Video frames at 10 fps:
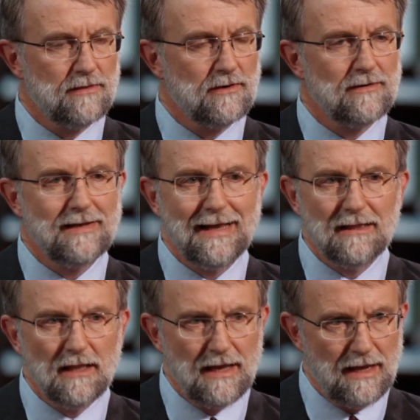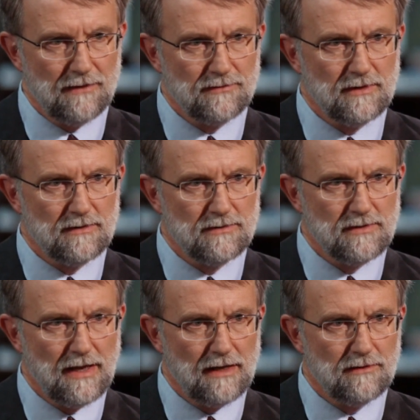that they're dead last in the
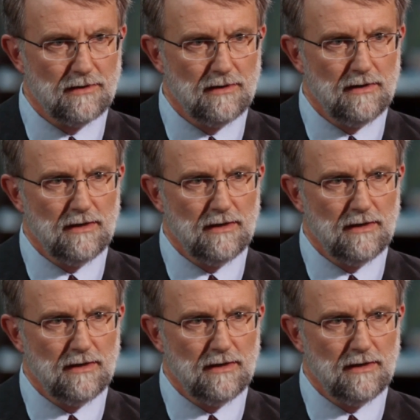state,